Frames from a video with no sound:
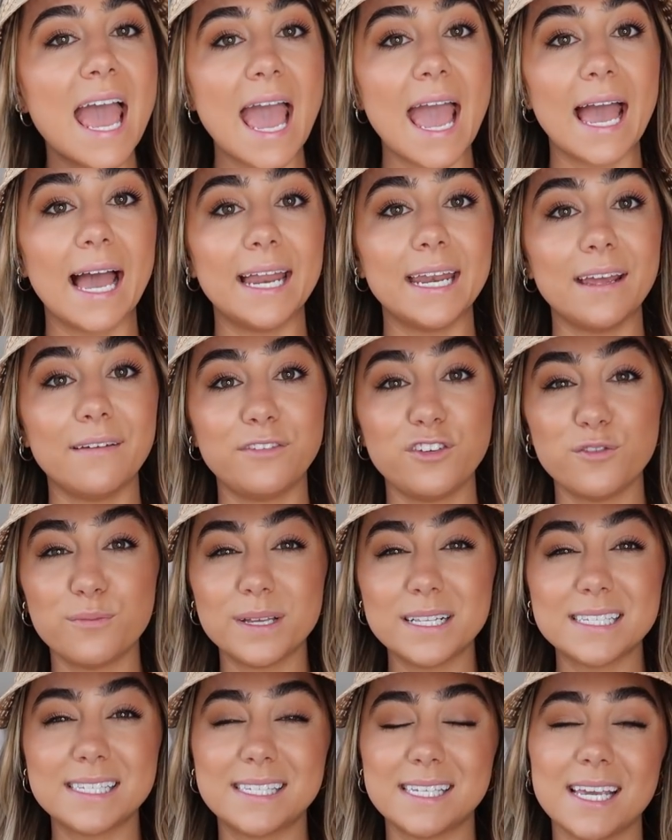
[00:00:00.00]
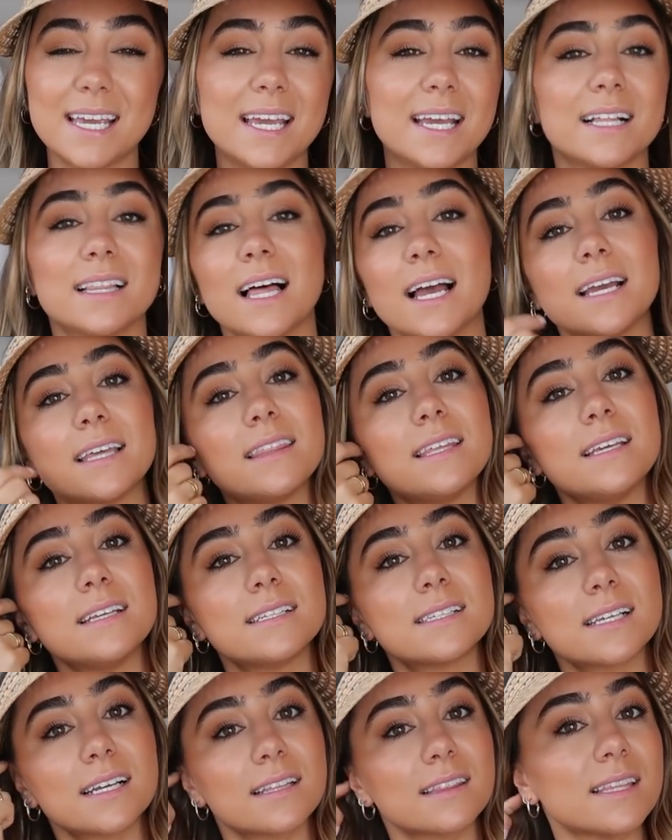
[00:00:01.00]
and if you've been seeing like
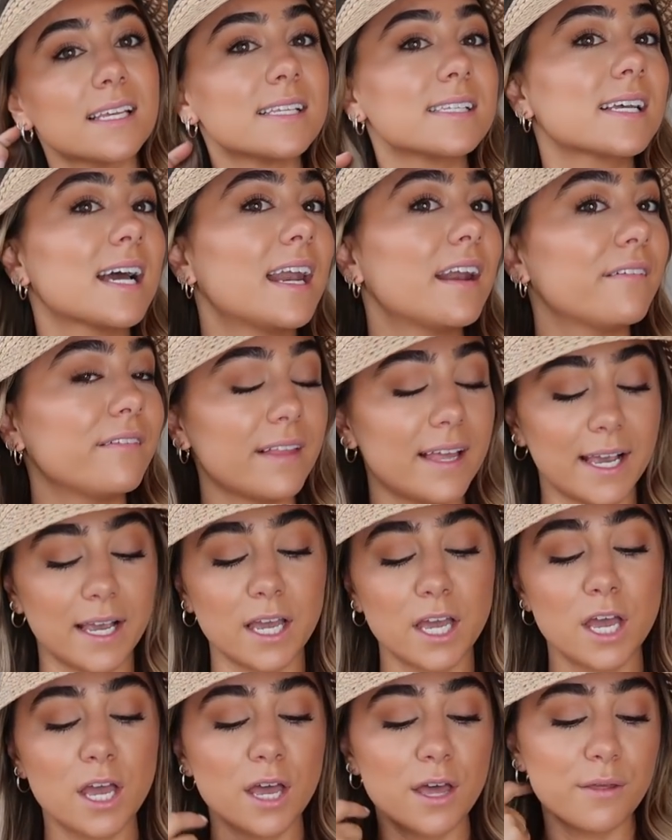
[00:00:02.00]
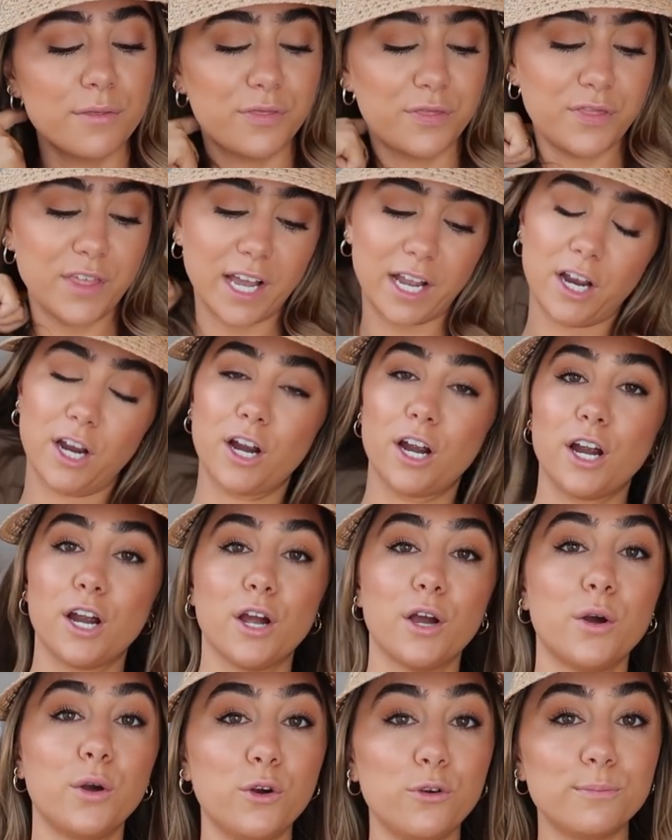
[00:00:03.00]
these, this kind of like
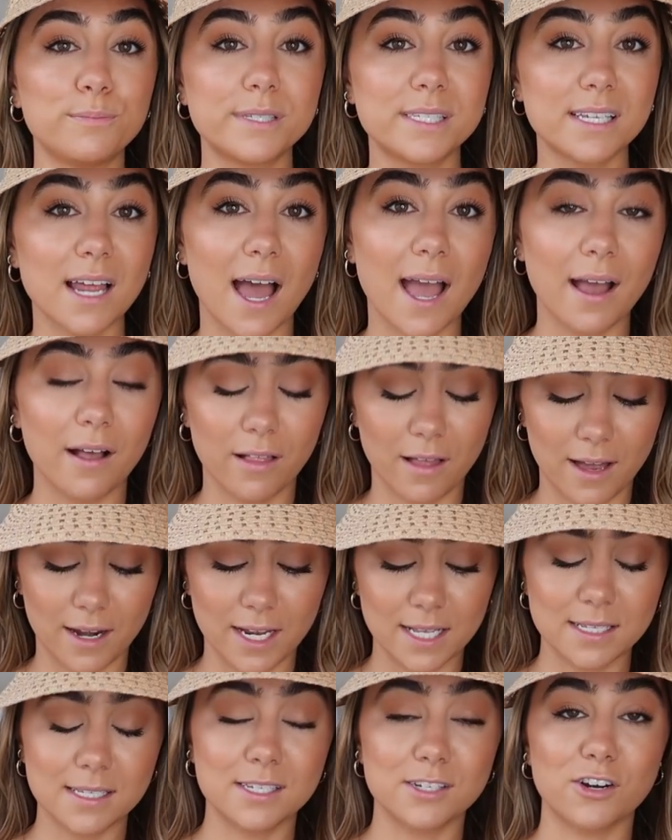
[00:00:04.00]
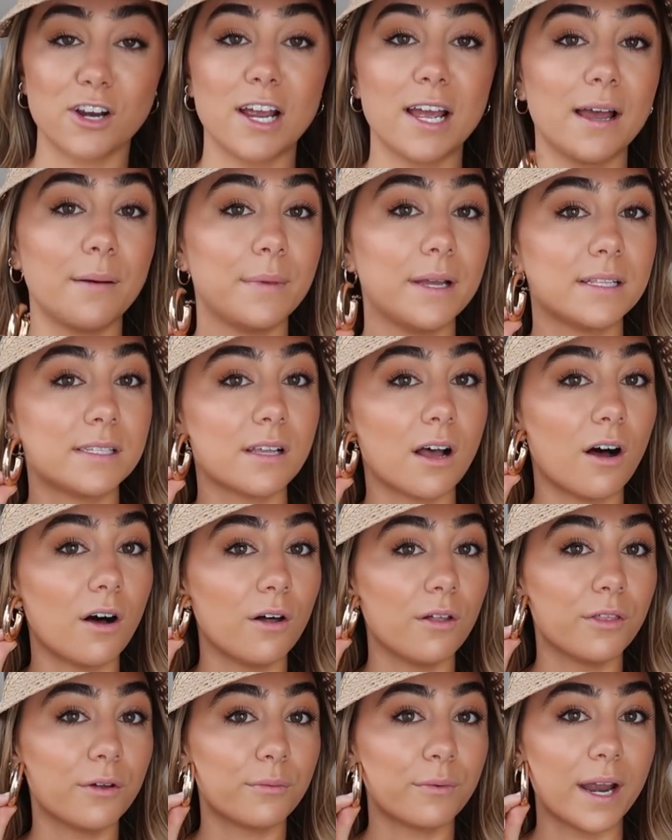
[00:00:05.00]
thicker hoop style on Instagram, it's
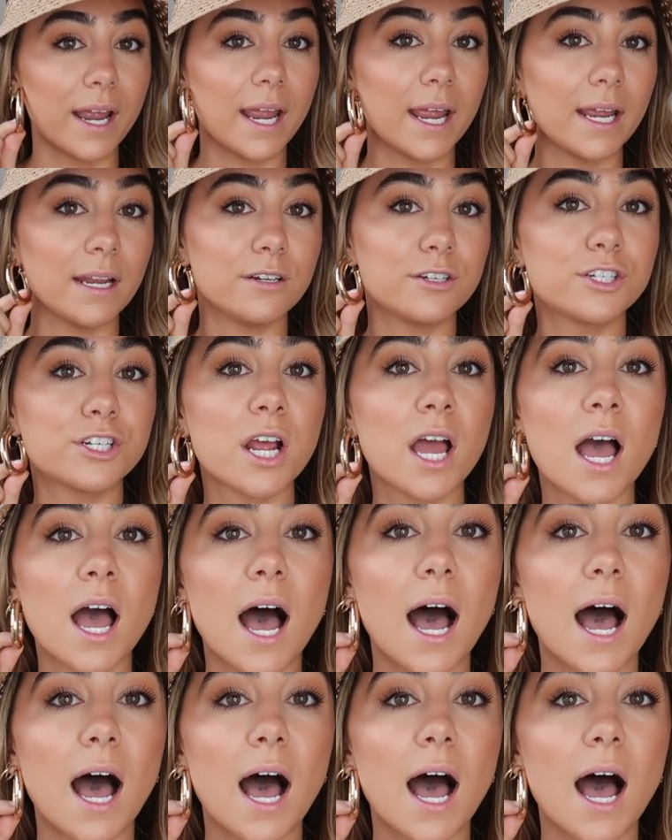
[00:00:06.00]
all the rage.